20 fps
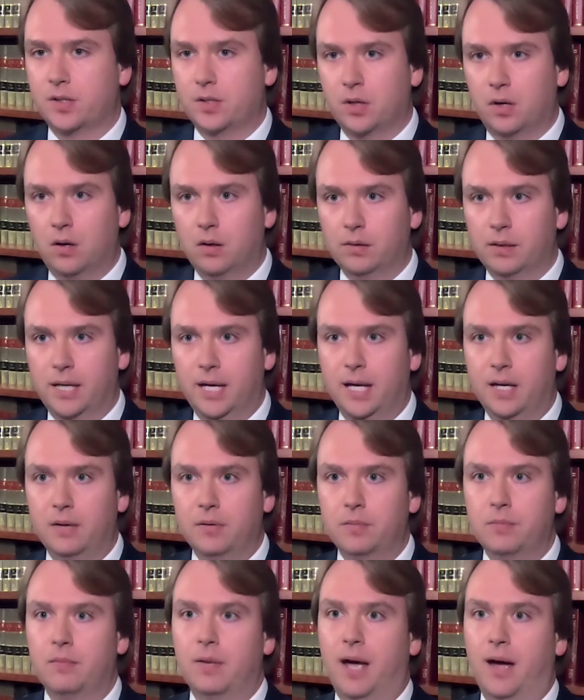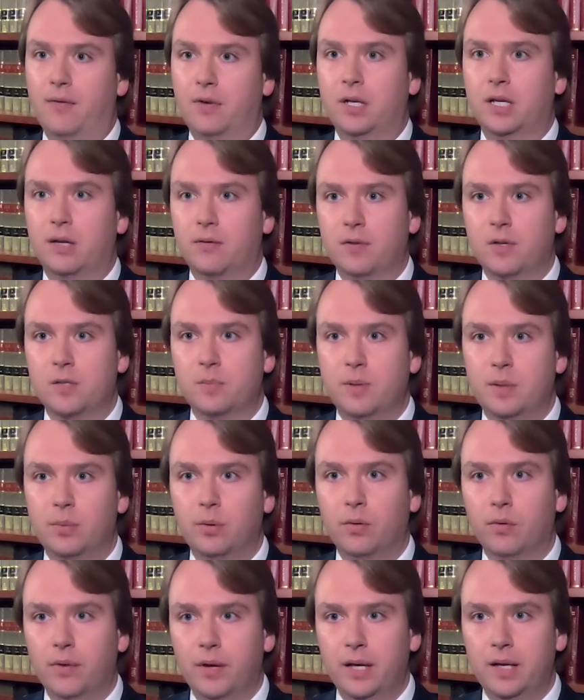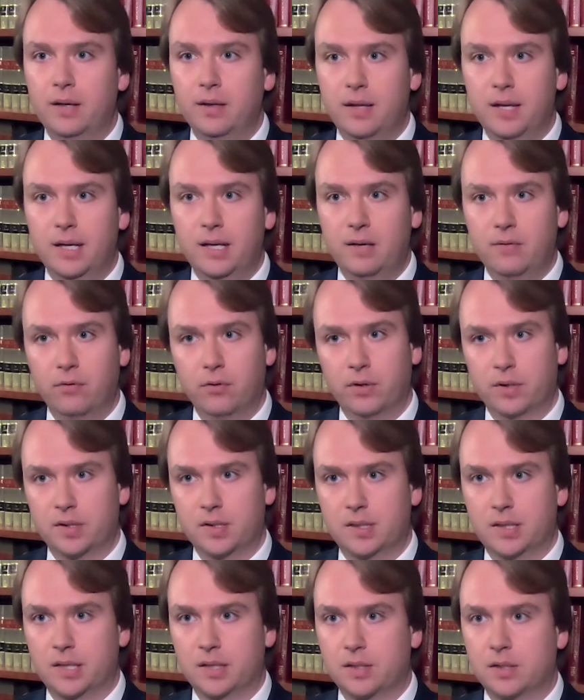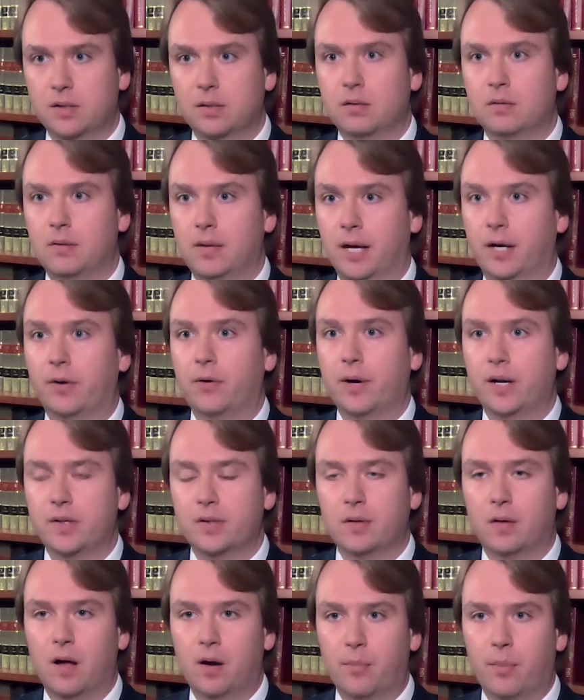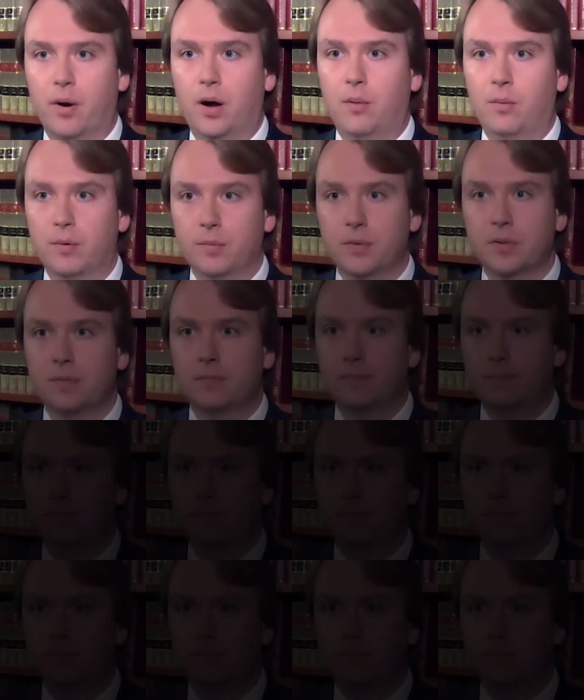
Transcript: assault and having to convince people that, that evil exists, that creates a lot of problems.